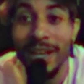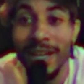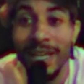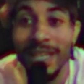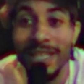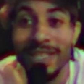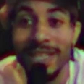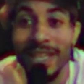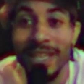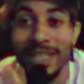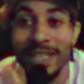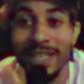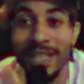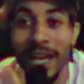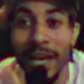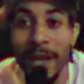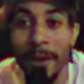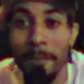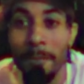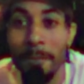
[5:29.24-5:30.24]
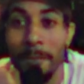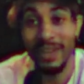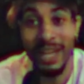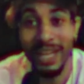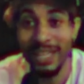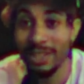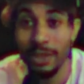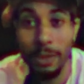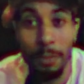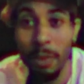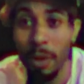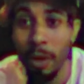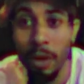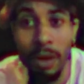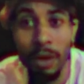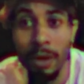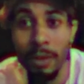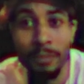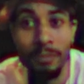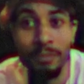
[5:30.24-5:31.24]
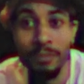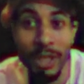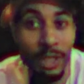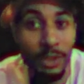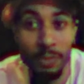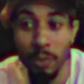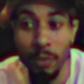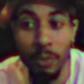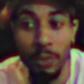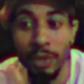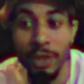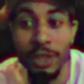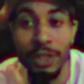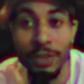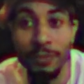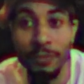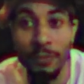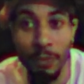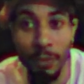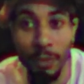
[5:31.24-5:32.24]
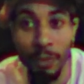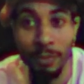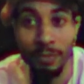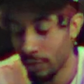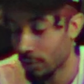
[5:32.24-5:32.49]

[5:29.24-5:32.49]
dunk he's seen today. That's the bar. That's what we're reaching for.